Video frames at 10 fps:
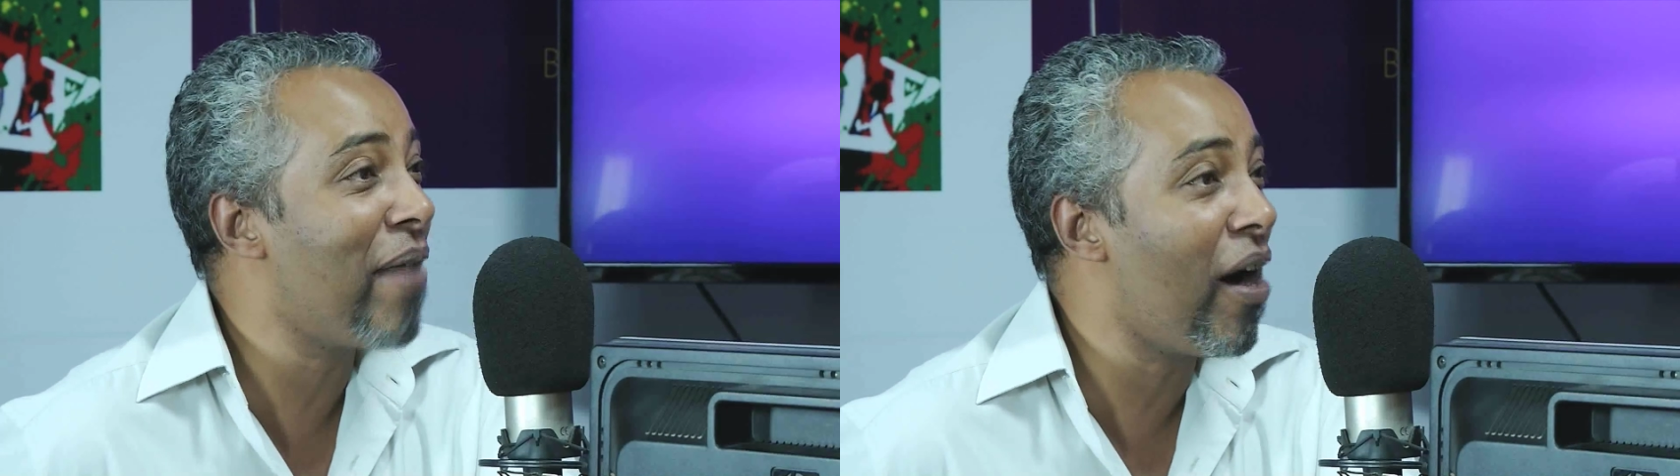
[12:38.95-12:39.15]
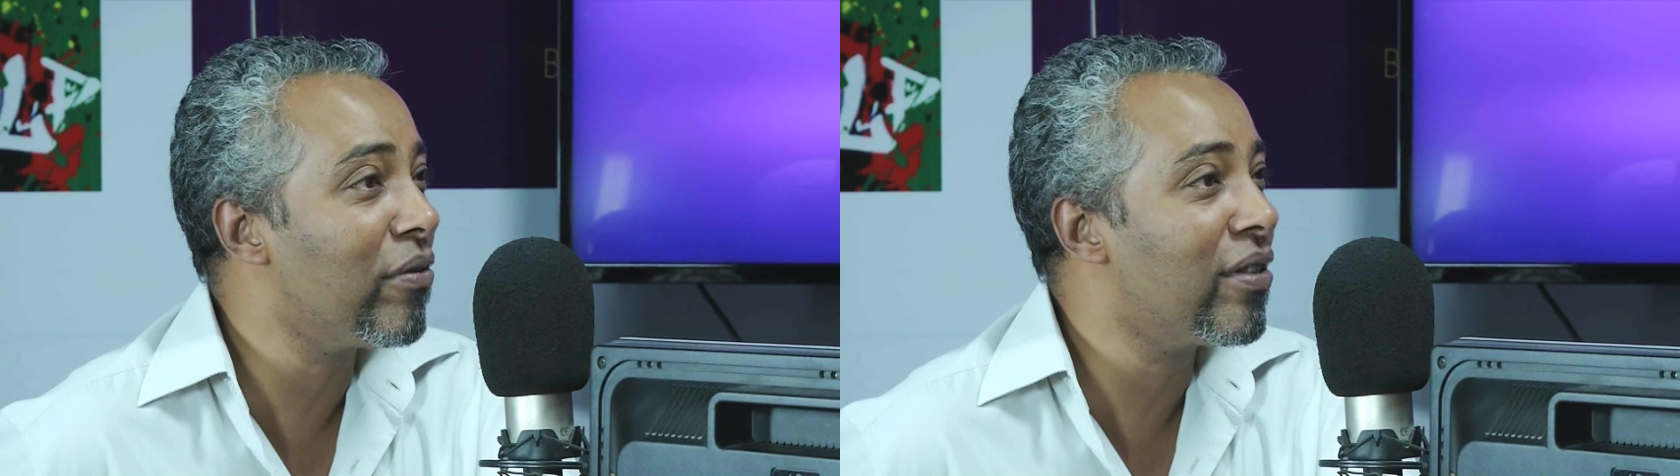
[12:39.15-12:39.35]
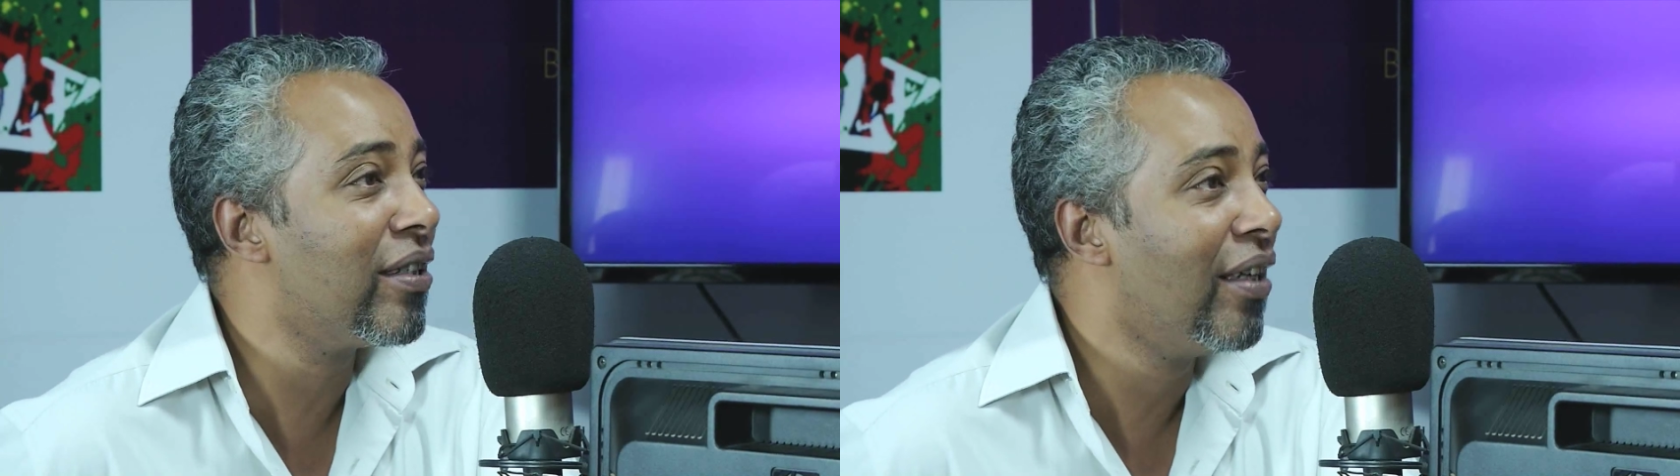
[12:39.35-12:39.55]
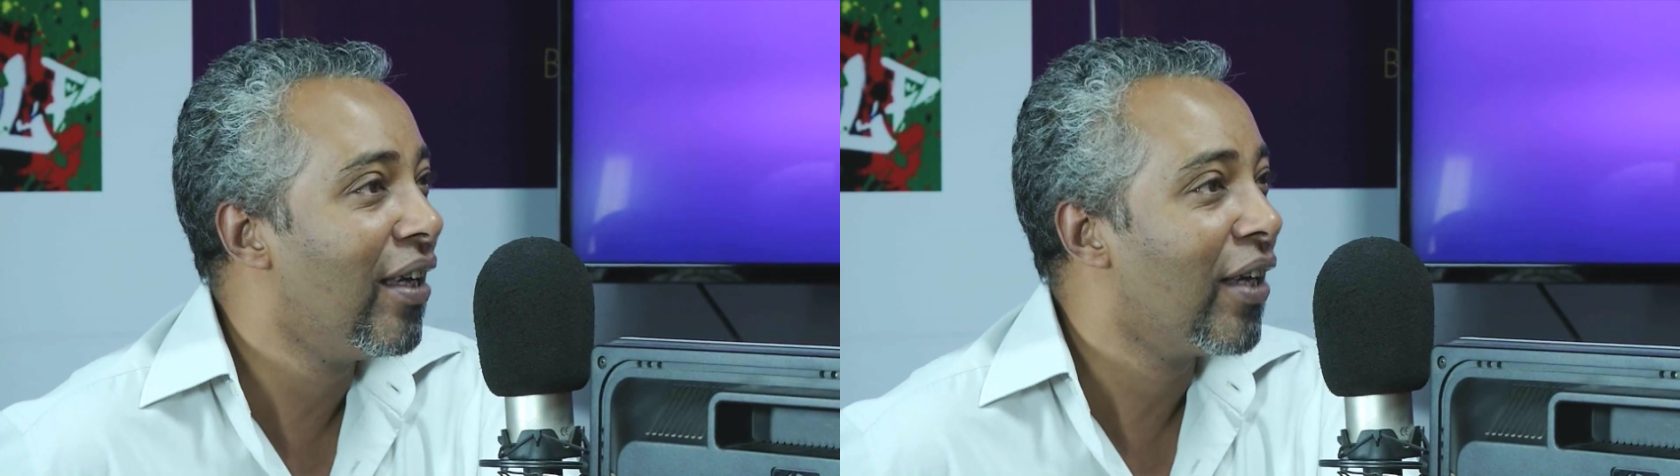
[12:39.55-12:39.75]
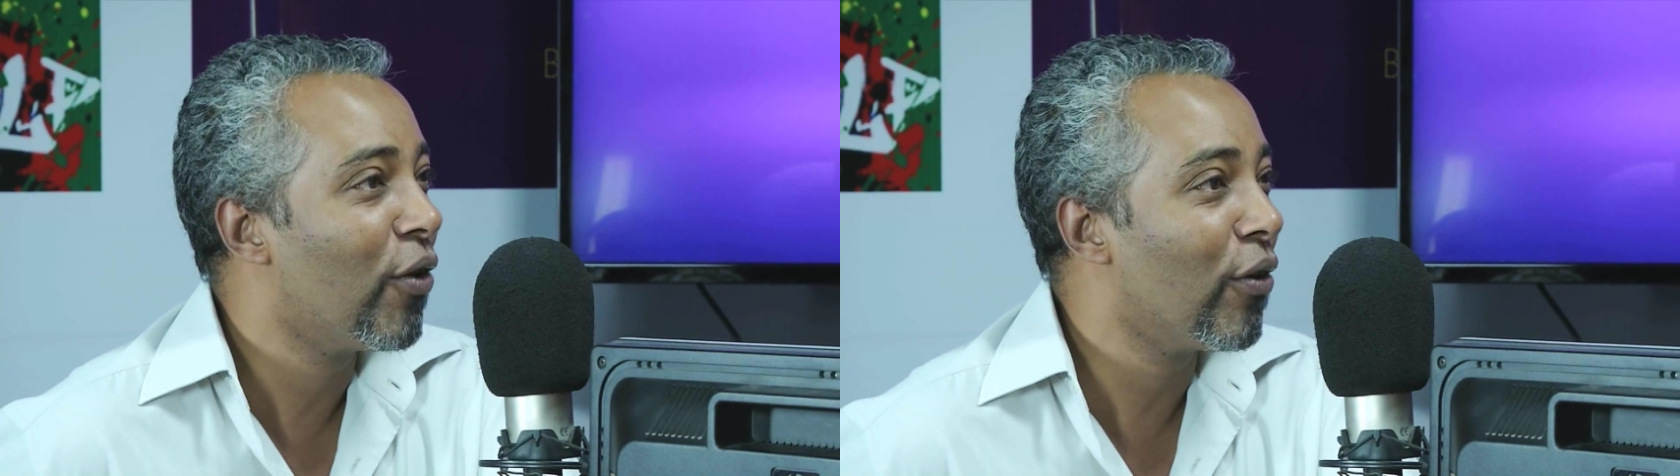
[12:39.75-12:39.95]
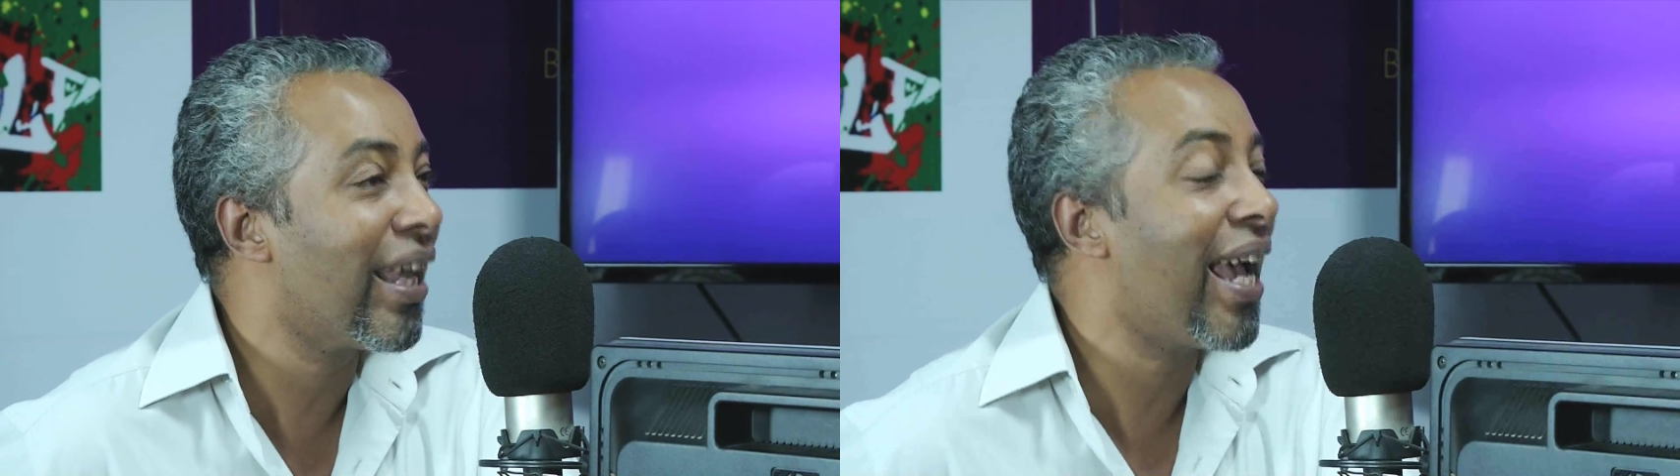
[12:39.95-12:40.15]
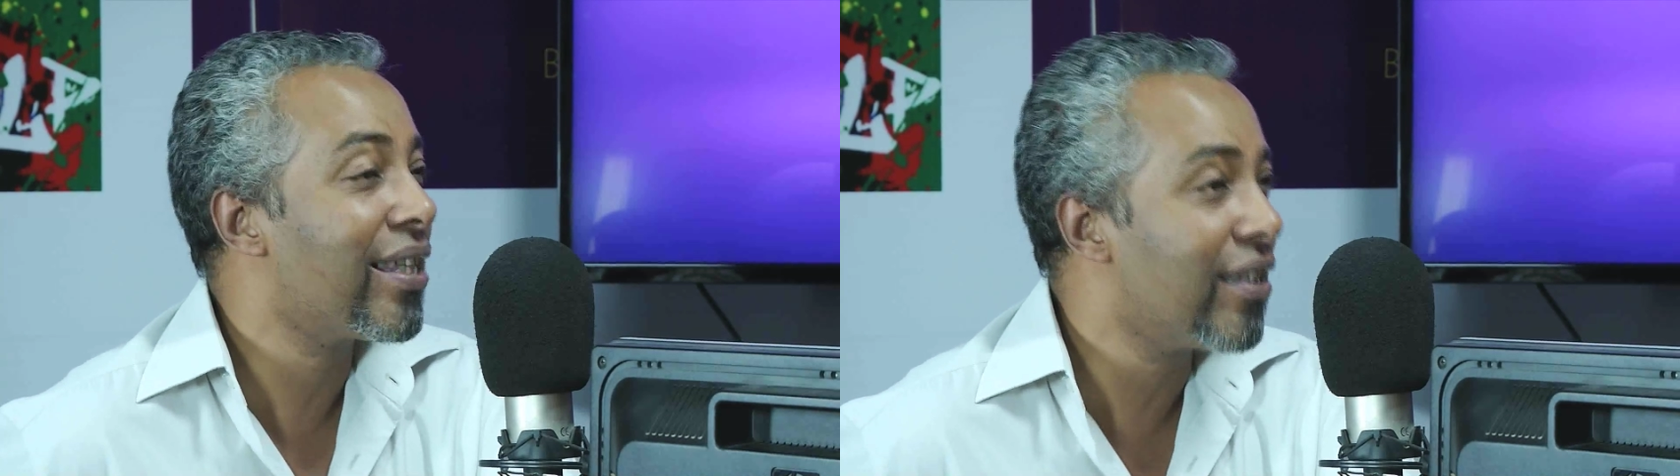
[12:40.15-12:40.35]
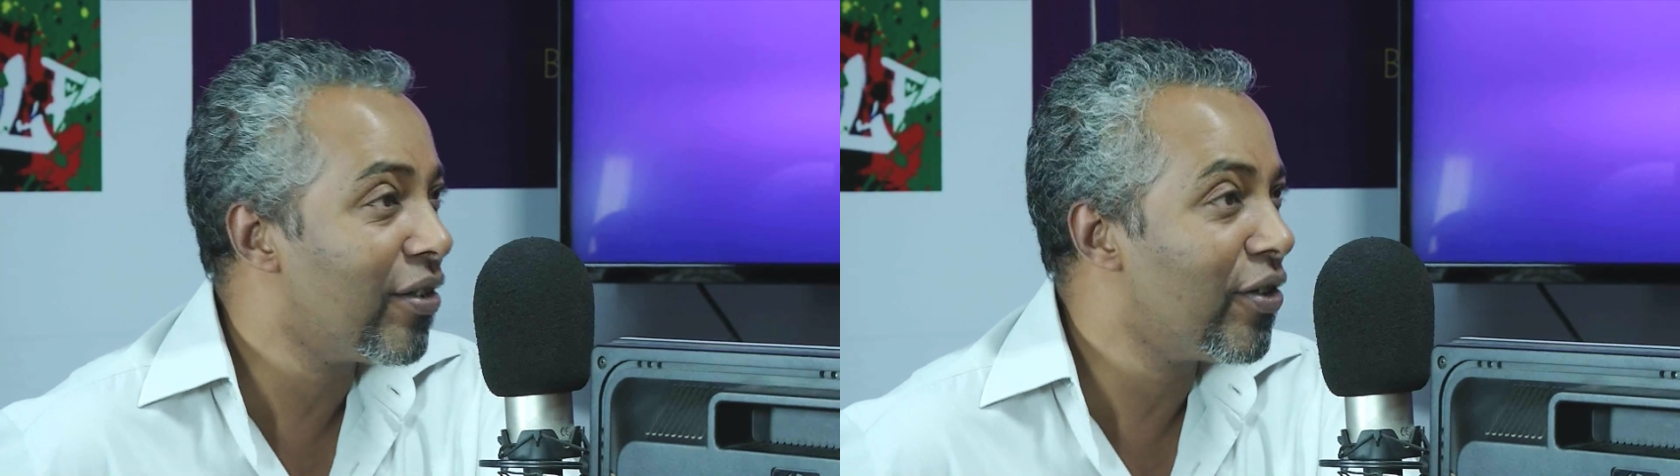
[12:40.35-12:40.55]
out called
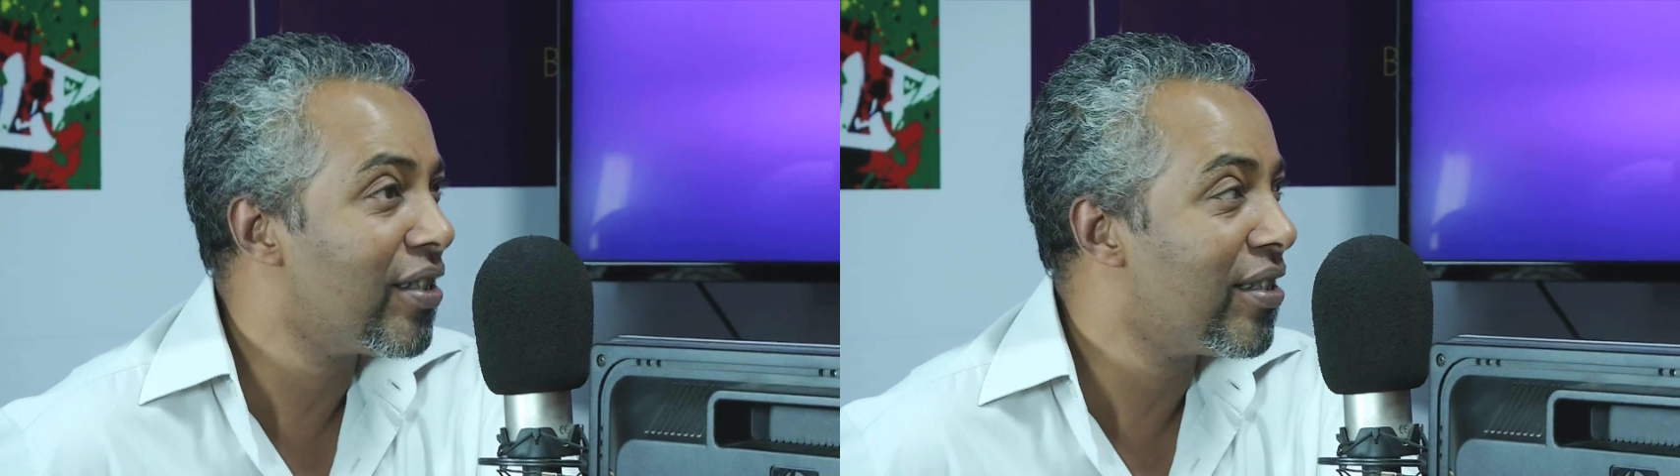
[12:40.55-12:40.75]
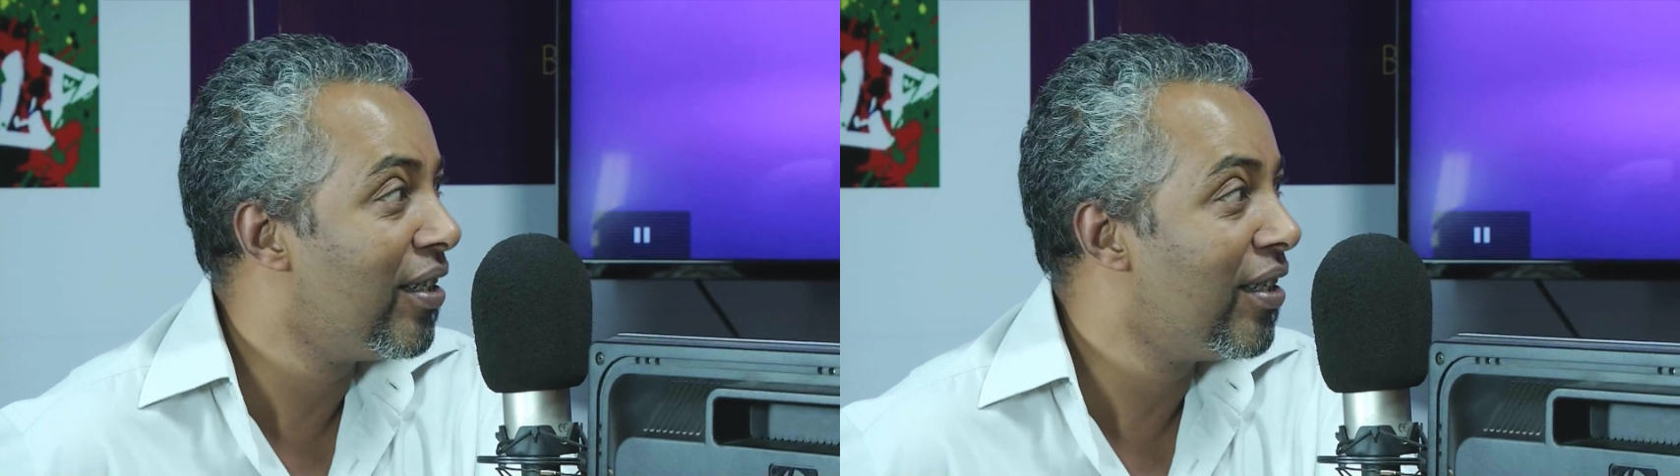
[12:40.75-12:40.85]
Exodus.